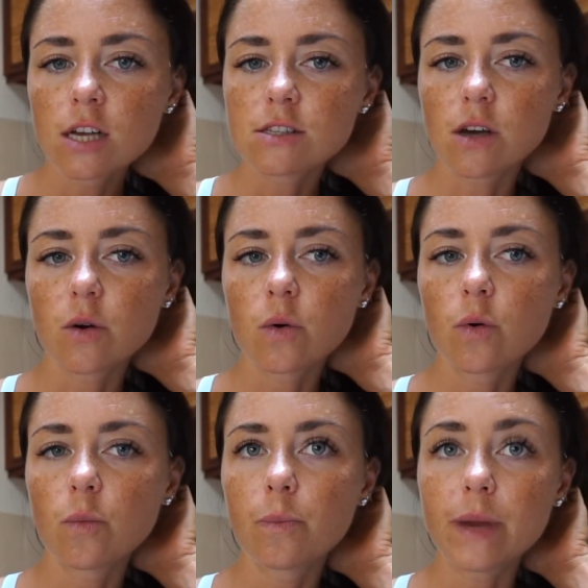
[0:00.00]

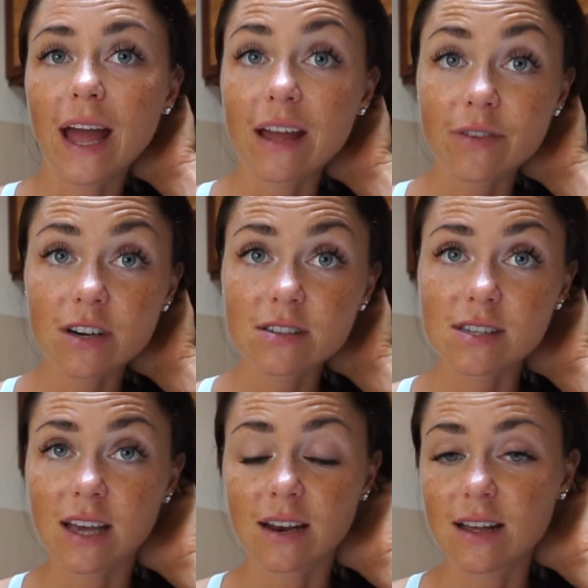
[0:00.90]
So
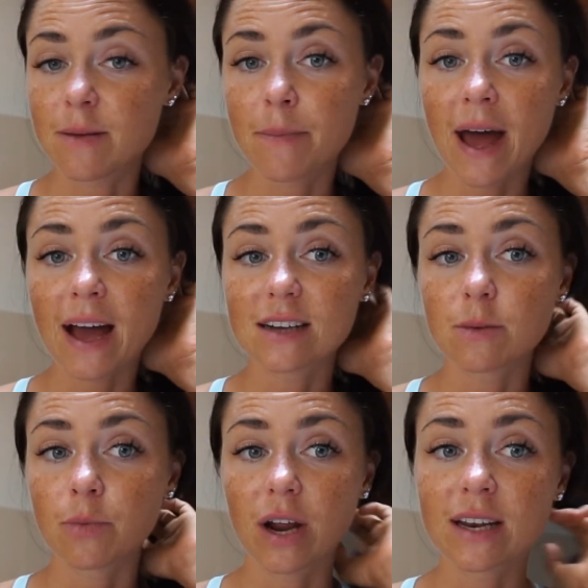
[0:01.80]
behaviors can
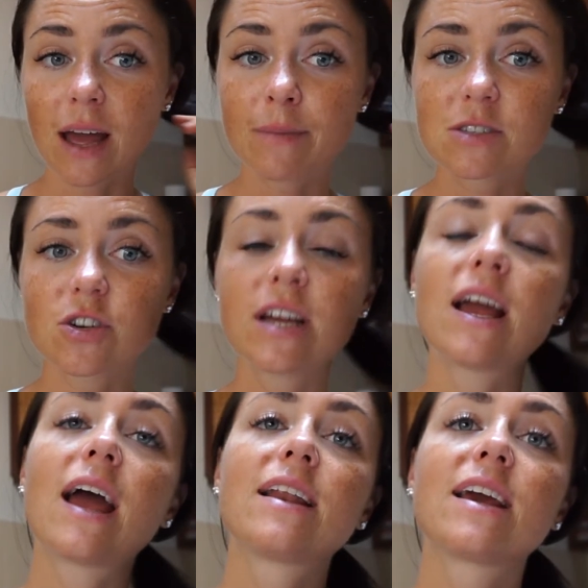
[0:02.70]
impact brain
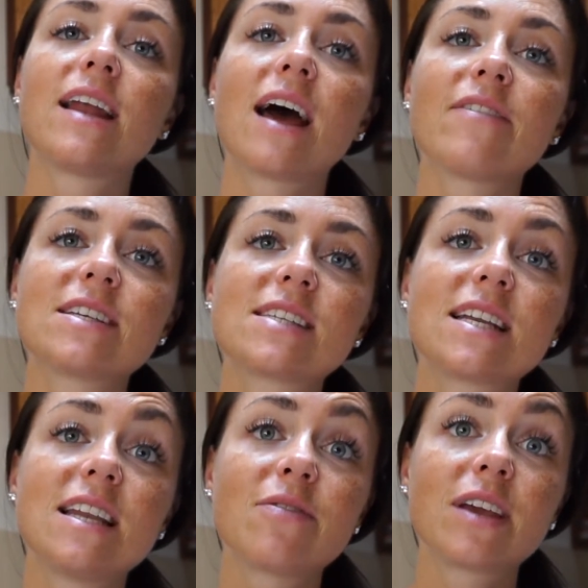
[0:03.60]
chemistry and can have a
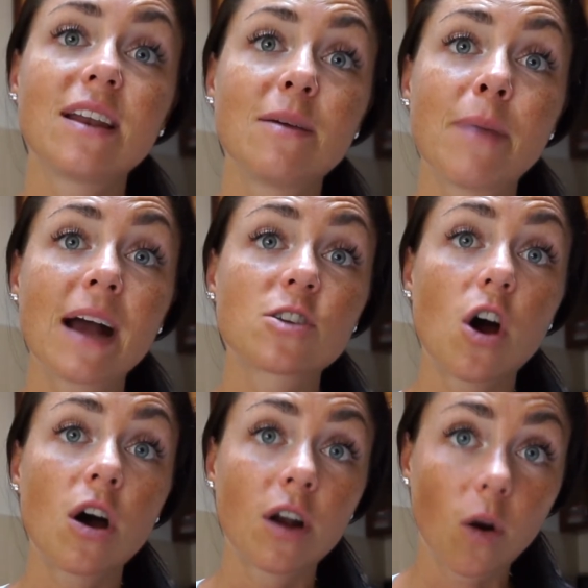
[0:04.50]
significant impact
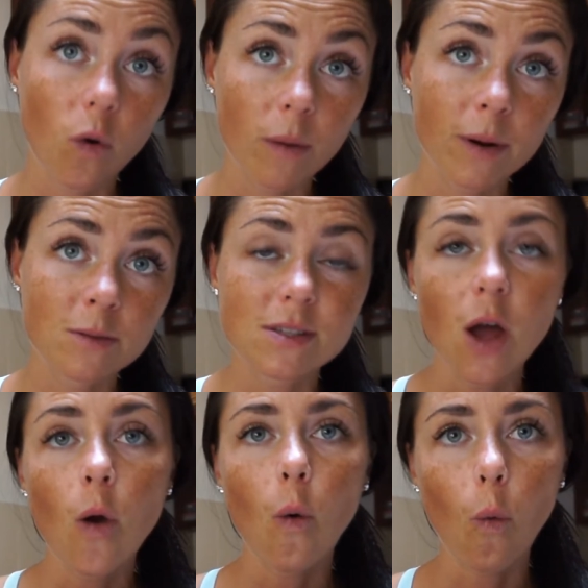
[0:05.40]
on our hormones.
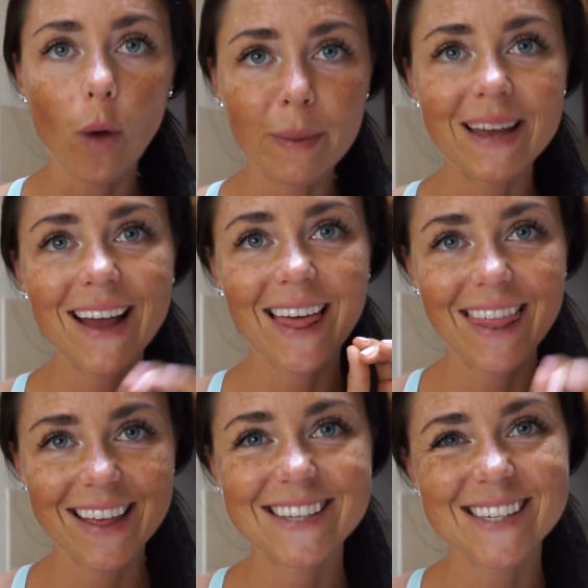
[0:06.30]
Women,
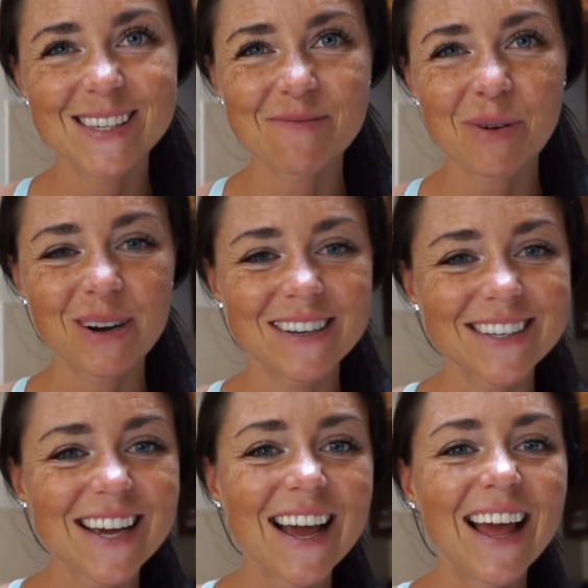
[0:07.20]
this is
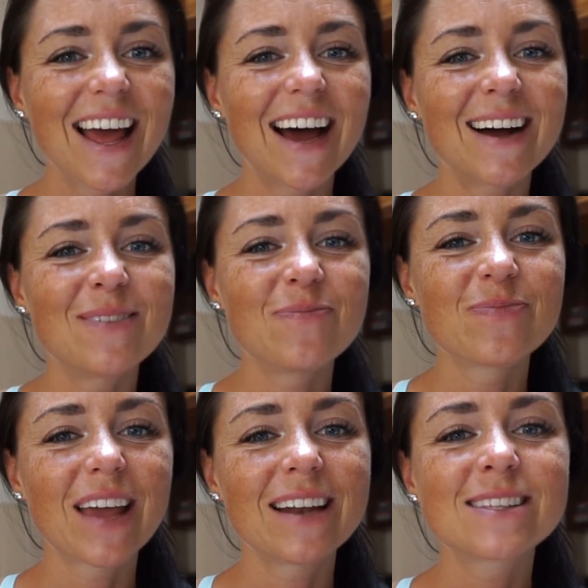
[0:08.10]
important.
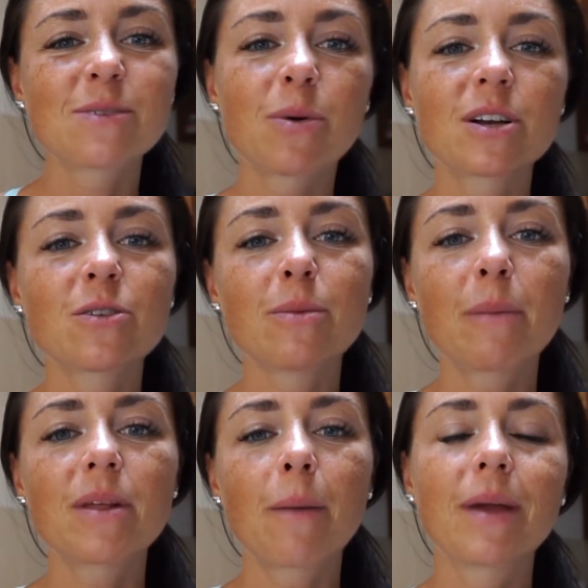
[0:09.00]
Um, and it's important to
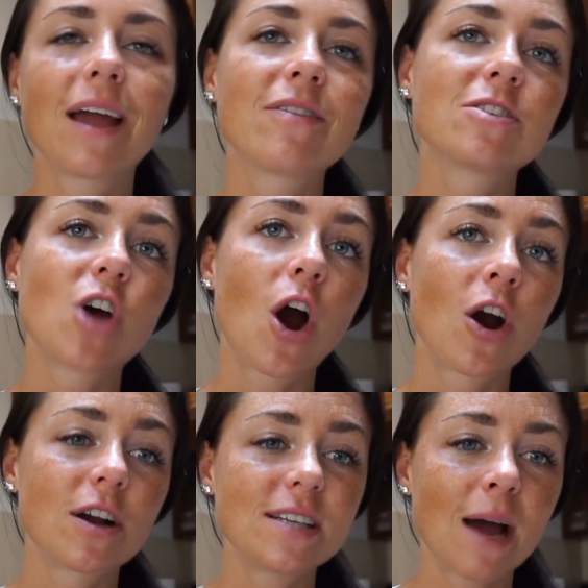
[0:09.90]
remember that behaviors
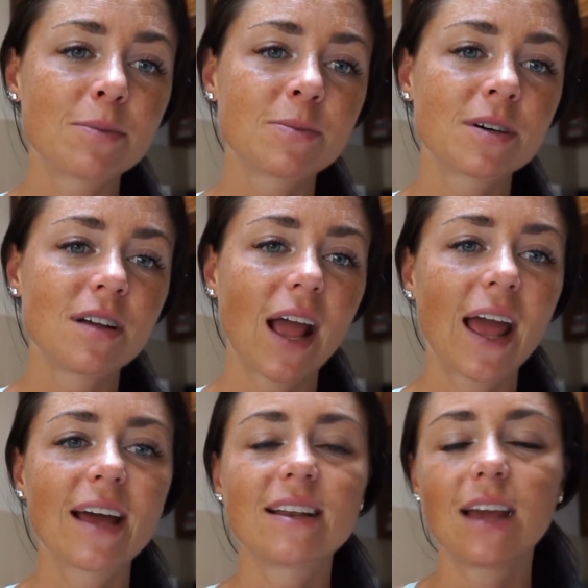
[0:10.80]
are adaptable
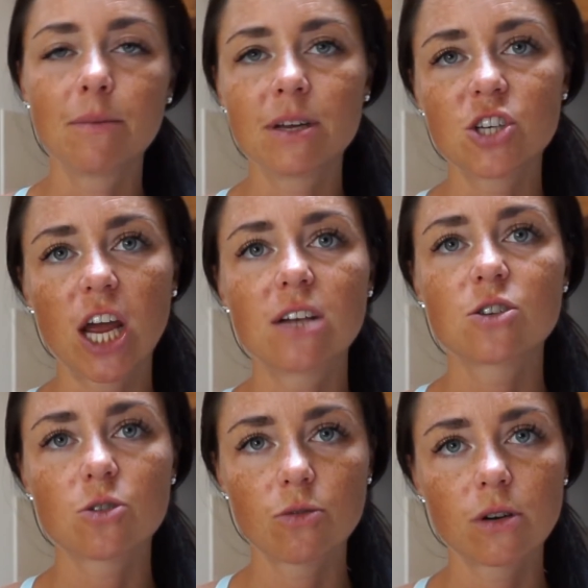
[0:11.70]
and can be
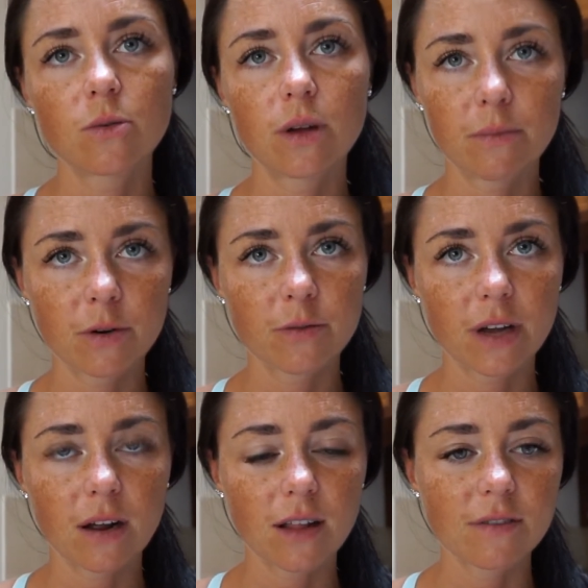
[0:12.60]
changed through
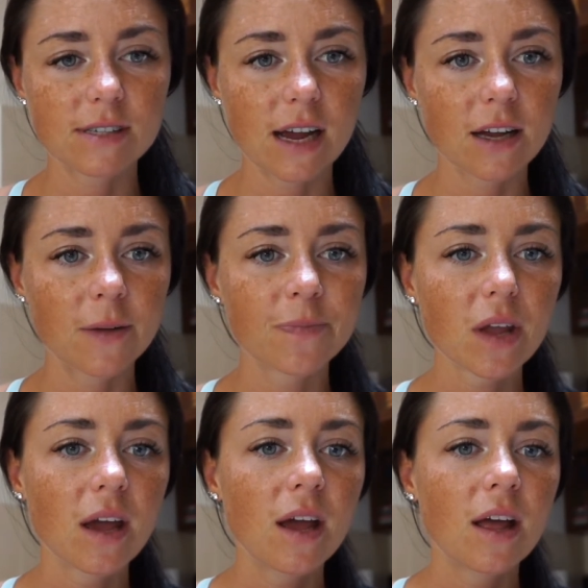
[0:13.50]
improving our lifestyle.
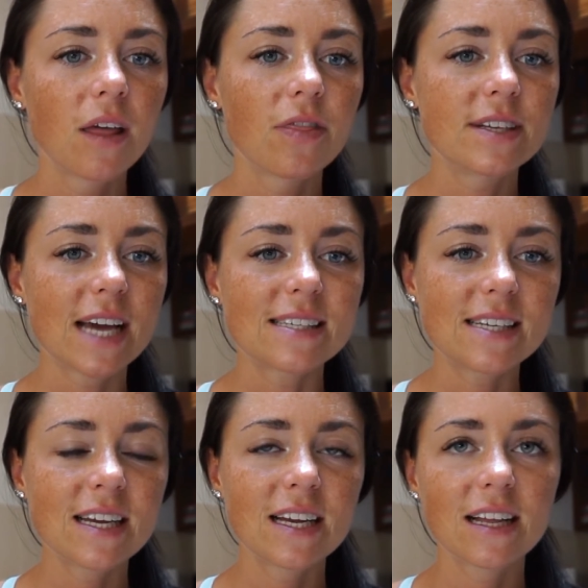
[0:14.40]
The
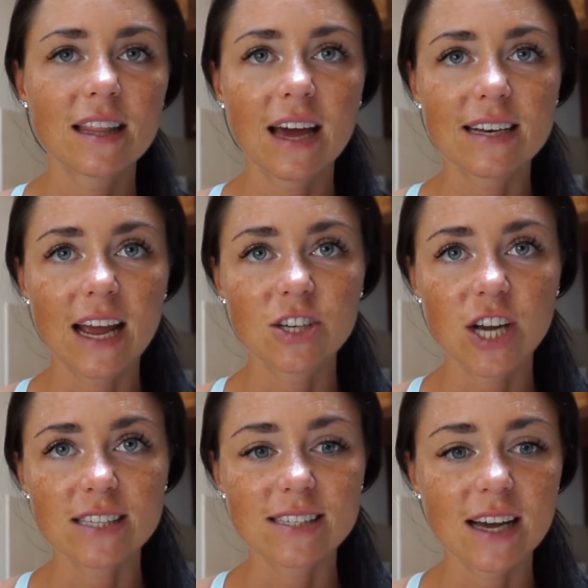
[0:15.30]
testing that
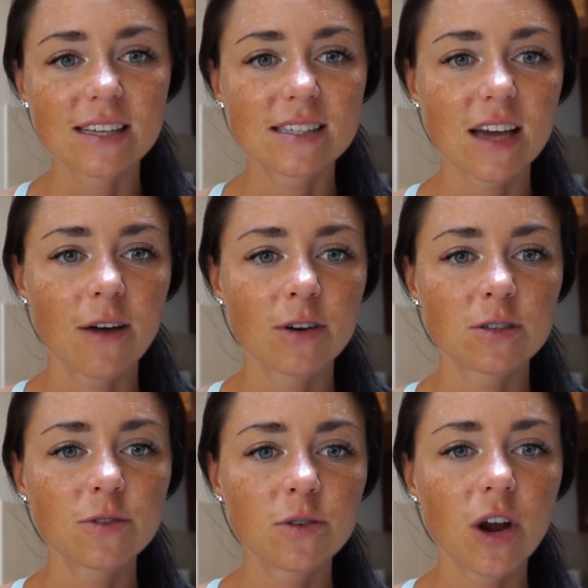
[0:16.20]
AGS does
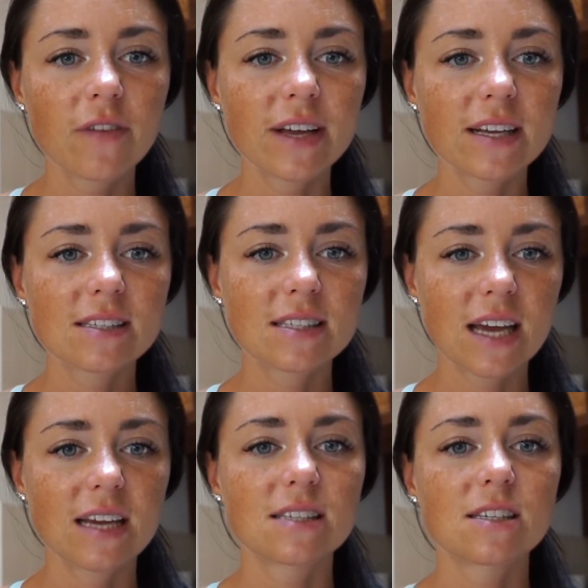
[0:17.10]
covers food cravings,
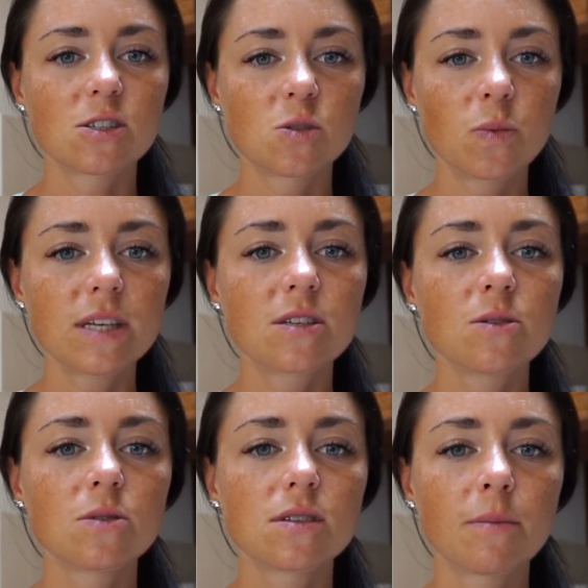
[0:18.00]
taste, sweet
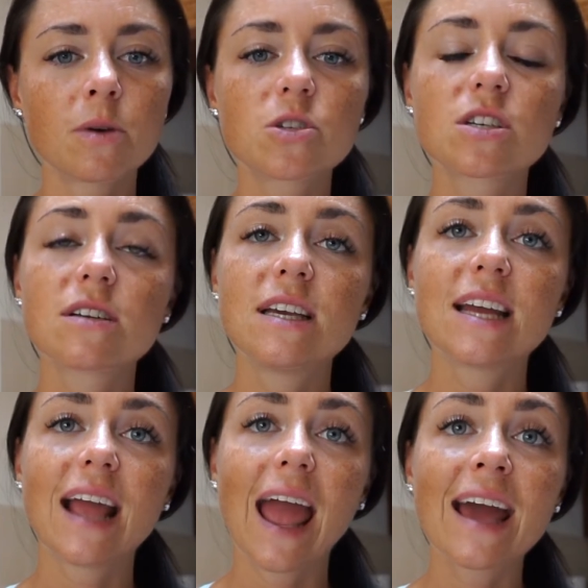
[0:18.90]
tooths, emotional
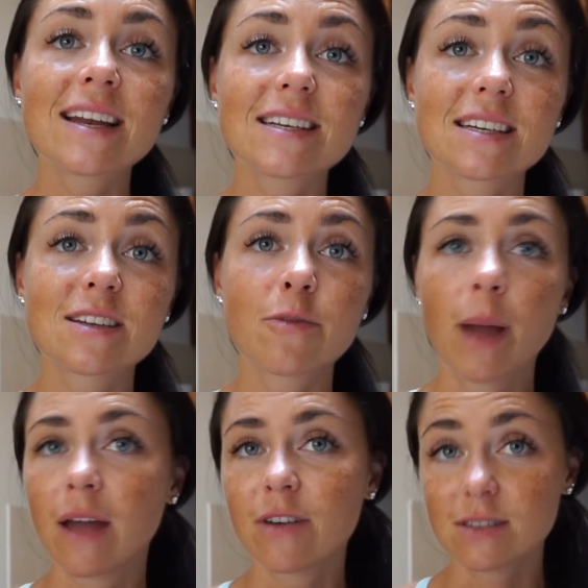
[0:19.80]
eating, and addictive
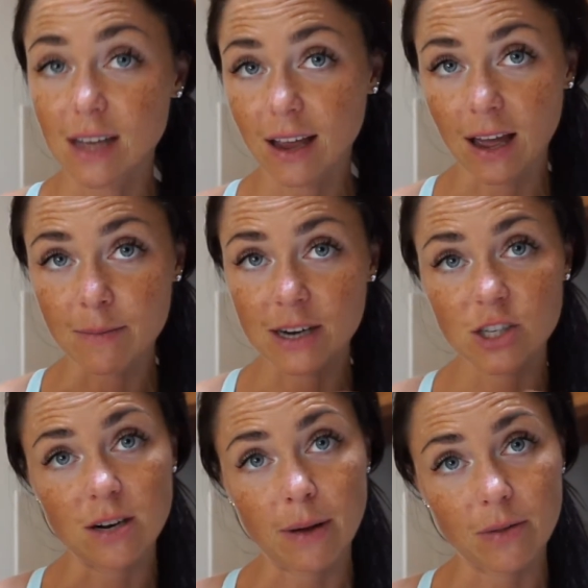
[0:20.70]
behaviors like I had
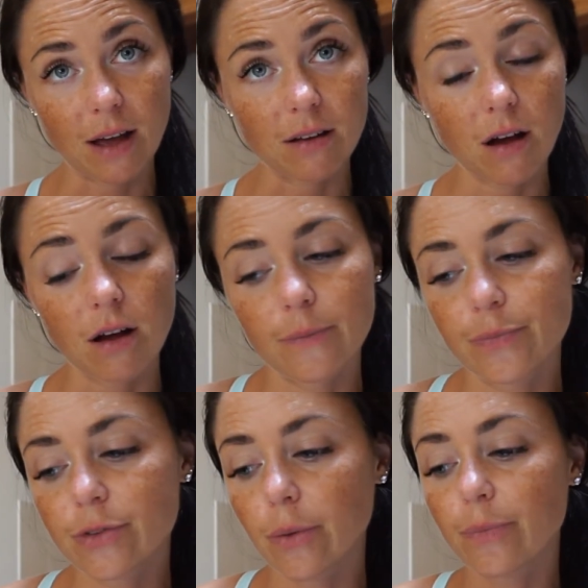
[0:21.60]
mentioned about the alcohol. So